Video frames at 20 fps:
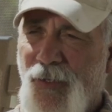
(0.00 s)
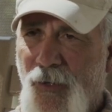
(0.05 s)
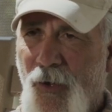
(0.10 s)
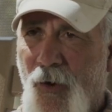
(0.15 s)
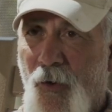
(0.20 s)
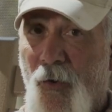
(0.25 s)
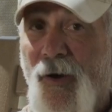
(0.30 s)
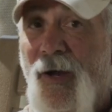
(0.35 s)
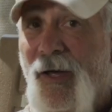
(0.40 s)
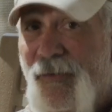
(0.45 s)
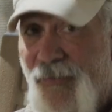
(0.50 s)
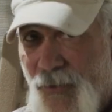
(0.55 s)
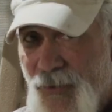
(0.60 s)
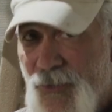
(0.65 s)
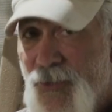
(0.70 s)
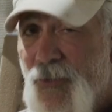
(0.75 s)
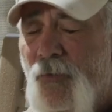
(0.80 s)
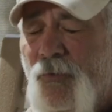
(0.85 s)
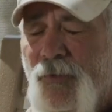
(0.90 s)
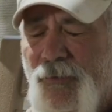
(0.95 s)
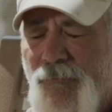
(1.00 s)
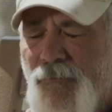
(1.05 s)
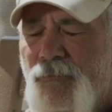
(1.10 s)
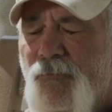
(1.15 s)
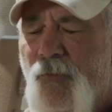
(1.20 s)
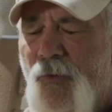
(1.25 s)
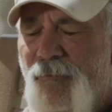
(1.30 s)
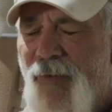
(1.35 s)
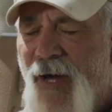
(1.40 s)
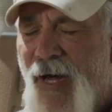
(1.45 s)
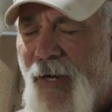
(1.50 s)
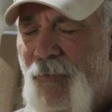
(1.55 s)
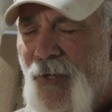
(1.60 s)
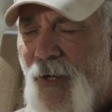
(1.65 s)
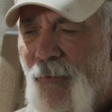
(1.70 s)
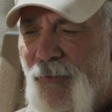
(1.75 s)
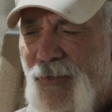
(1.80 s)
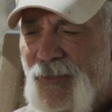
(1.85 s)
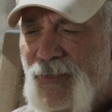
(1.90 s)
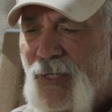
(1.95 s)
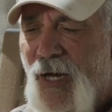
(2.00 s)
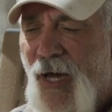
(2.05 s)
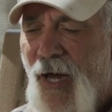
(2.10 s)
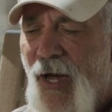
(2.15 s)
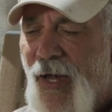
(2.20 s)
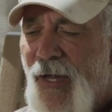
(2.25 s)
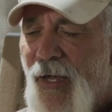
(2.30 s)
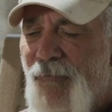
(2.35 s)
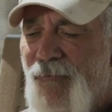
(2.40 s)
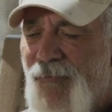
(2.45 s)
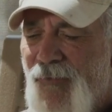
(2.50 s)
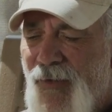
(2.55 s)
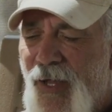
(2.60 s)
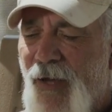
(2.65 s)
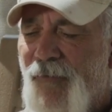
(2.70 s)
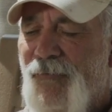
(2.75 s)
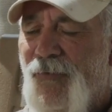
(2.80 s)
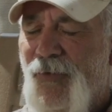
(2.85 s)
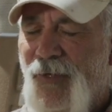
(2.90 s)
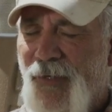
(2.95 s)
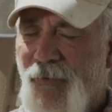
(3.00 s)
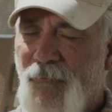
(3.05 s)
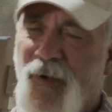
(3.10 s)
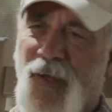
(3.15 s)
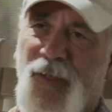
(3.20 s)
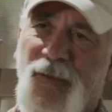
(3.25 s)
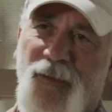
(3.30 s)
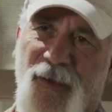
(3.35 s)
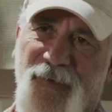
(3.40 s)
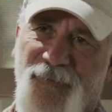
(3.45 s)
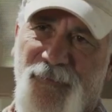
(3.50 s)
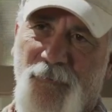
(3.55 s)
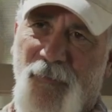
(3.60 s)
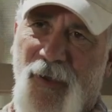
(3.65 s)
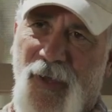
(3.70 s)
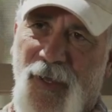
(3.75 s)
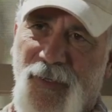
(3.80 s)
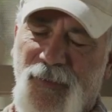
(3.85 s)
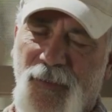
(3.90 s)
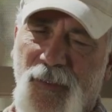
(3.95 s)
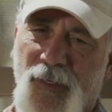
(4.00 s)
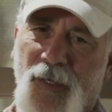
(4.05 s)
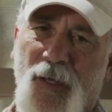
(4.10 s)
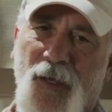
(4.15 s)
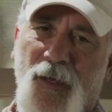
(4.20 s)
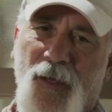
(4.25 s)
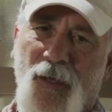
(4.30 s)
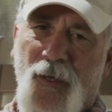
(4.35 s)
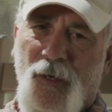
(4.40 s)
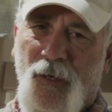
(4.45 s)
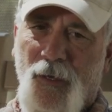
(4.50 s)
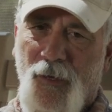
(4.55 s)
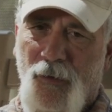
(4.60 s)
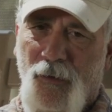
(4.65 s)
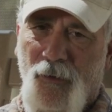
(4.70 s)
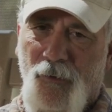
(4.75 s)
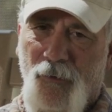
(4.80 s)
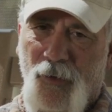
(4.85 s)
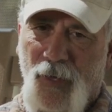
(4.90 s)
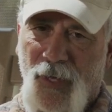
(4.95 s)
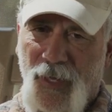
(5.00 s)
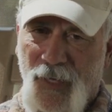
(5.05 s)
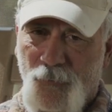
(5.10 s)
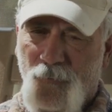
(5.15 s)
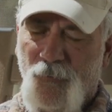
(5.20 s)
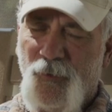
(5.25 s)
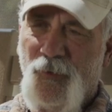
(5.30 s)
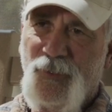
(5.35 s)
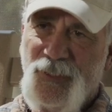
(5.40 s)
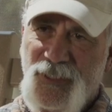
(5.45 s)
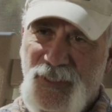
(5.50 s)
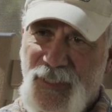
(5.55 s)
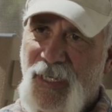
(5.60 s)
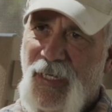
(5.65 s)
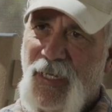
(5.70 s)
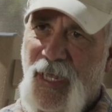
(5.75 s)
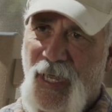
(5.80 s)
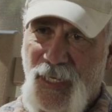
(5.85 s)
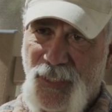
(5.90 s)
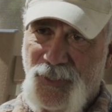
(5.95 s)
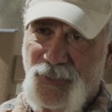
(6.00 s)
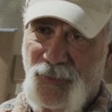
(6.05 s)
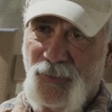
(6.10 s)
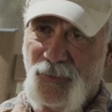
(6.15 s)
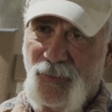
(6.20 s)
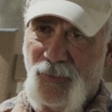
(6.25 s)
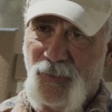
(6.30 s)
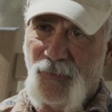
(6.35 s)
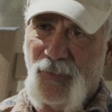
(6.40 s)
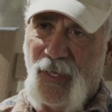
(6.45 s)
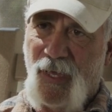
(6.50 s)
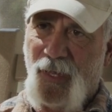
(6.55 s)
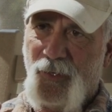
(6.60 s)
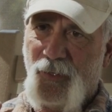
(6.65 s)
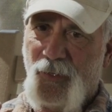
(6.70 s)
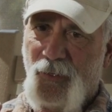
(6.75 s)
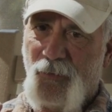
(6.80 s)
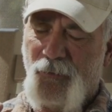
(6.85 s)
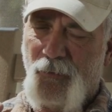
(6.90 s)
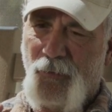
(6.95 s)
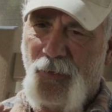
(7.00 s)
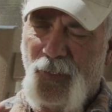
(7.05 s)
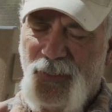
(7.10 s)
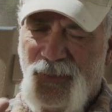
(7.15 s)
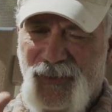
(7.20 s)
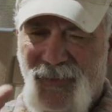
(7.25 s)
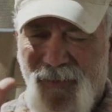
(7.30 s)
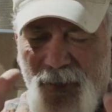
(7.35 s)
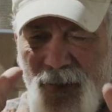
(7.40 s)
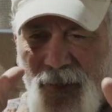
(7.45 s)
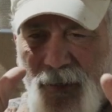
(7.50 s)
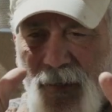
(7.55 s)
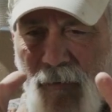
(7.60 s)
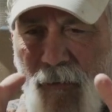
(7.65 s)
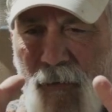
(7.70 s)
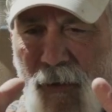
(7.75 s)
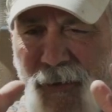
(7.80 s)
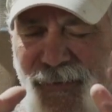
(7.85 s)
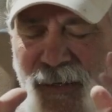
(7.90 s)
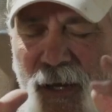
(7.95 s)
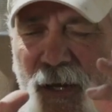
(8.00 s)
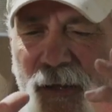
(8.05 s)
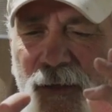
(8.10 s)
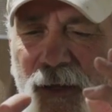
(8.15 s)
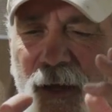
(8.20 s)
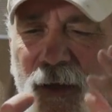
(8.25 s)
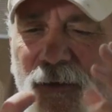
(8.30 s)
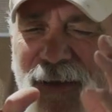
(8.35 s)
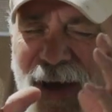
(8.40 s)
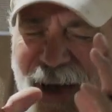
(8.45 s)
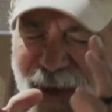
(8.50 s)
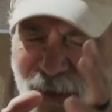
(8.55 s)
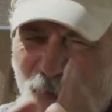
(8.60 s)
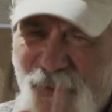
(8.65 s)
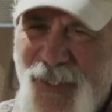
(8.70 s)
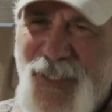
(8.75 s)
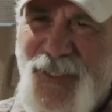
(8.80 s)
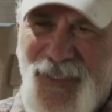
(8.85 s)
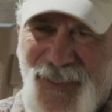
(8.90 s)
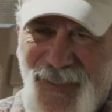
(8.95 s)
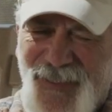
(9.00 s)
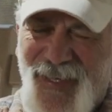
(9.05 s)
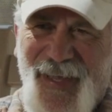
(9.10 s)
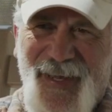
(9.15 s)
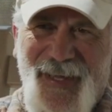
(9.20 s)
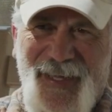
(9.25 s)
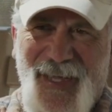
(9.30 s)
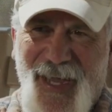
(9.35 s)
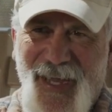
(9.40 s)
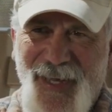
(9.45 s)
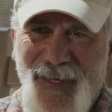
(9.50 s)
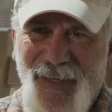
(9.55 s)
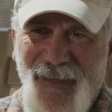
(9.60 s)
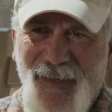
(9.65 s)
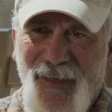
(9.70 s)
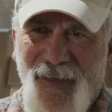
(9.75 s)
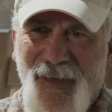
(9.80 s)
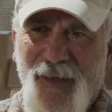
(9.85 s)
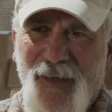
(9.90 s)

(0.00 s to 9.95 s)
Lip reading: know, and I think Jill would back me up on this, I have never in my life met a real estate agent that is not only just dedicated